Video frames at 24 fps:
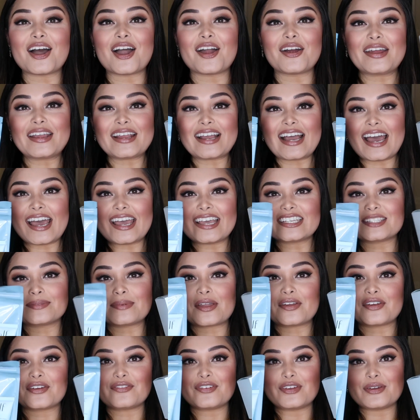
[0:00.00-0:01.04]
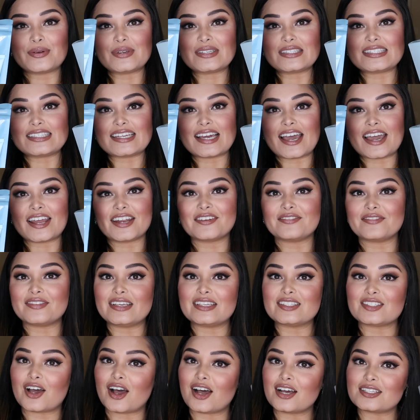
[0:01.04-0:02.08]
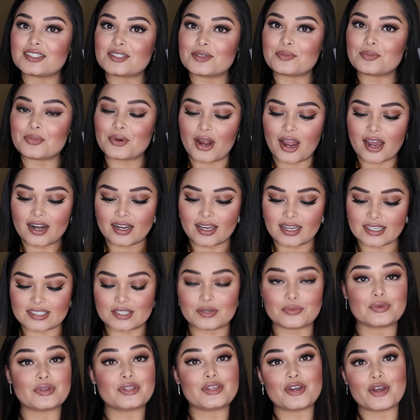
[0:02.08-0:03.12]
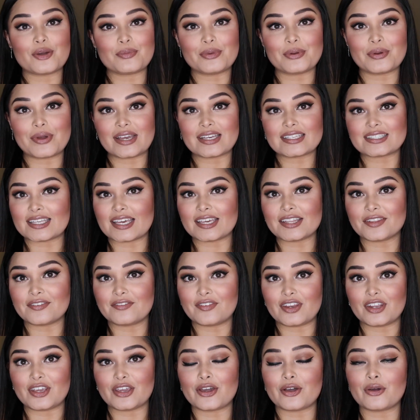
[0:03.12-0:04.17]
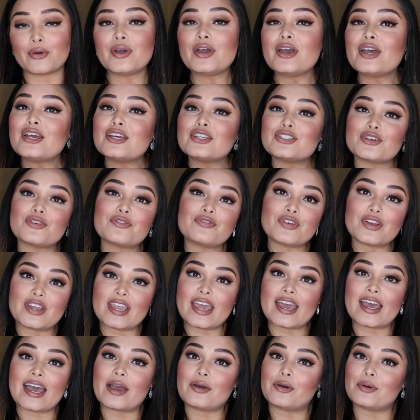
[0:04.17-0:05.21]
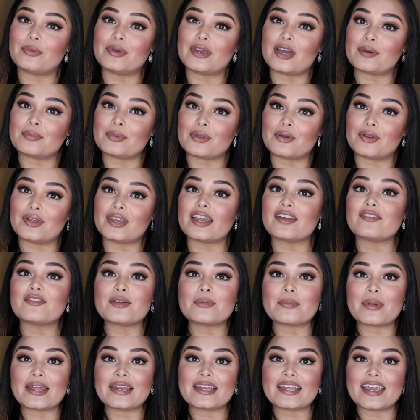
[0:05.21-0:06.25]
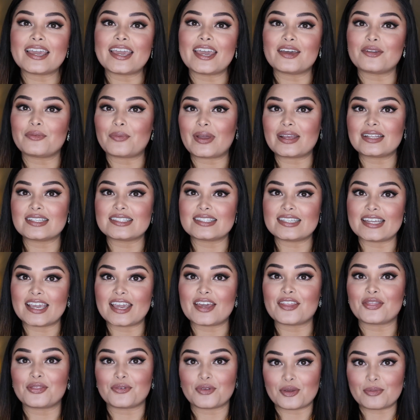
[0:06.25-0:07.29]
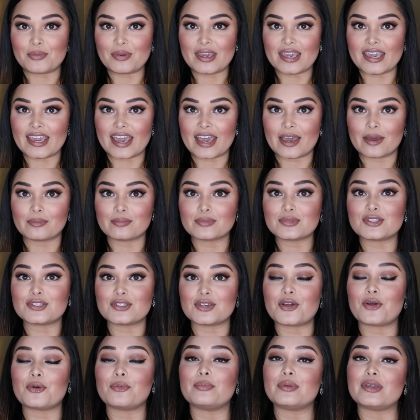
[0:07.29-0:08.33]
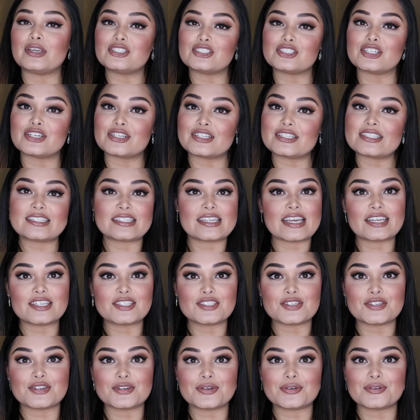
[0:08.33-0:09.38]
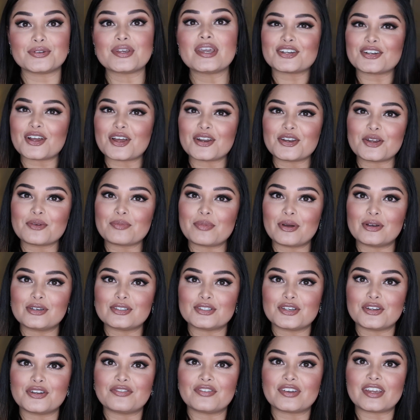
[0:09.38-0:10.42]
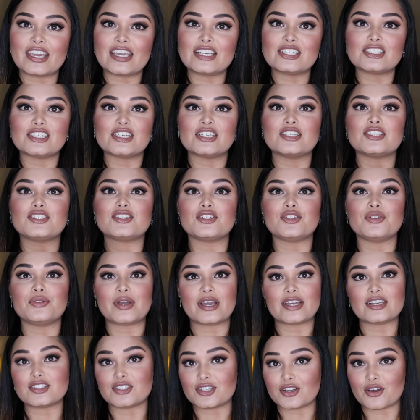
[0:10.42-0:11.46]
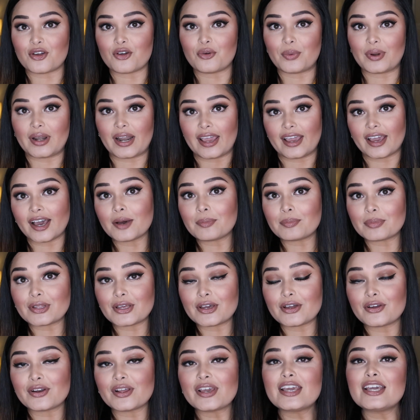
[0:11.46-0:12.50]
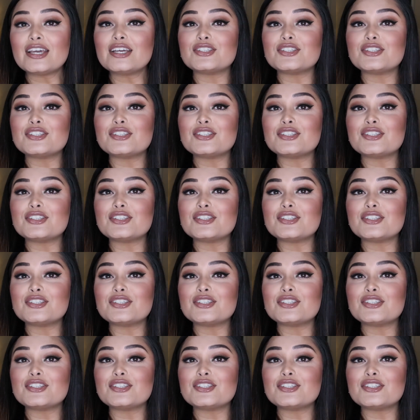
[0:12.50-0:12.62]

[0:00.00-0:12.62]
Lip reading: All right guys, my review is done of these awesome products. I really hope you guys liked the video. Don't forget, I will be uploading every Monday and Wednesday at 3 p.m. So be sure to stay tuned. Turn on your post notifications so you guys know when I upload.